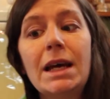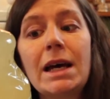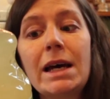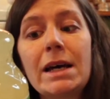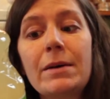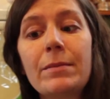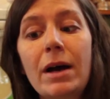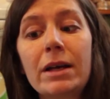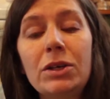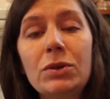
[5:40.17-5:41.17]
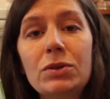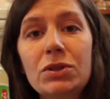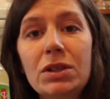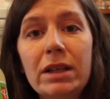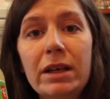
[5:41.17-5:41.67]
I used
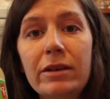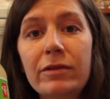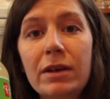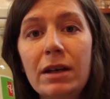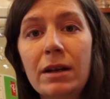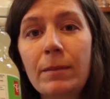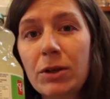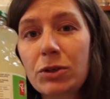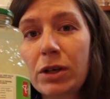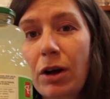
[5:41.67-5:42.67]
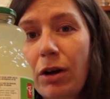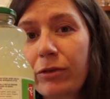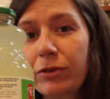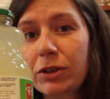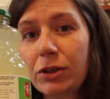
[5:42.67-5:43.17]
to live in Montreal
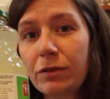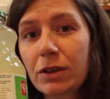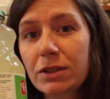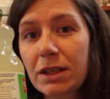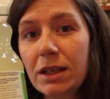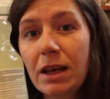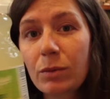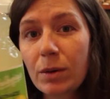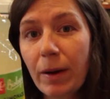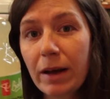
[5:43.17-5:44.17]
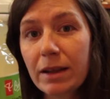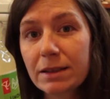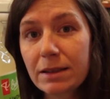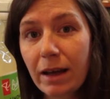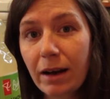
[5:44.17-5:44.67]
for university and would buy
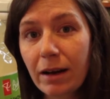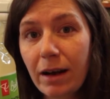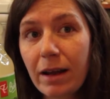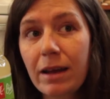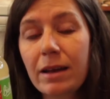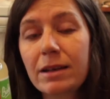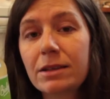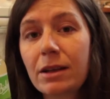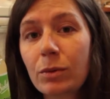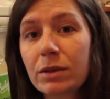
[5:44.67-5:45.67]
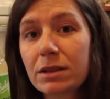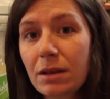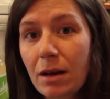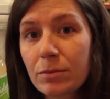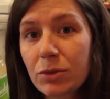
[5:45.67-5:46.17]
this there, and there were
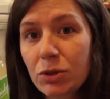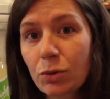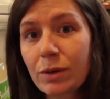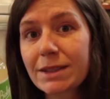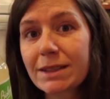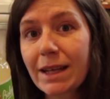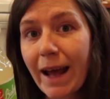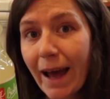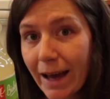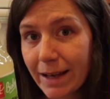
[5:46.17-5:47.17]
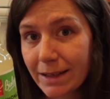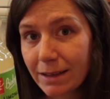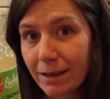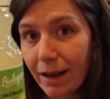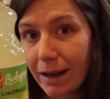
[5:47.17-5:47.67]
some stores that had
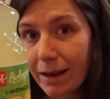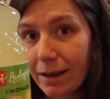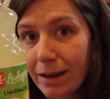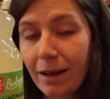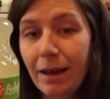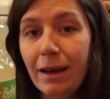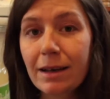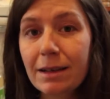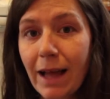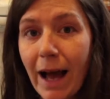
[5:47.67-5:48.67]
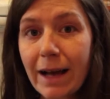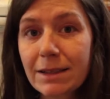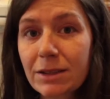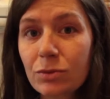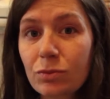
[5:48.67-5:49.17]
a
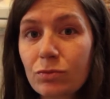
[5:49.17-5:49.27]
glass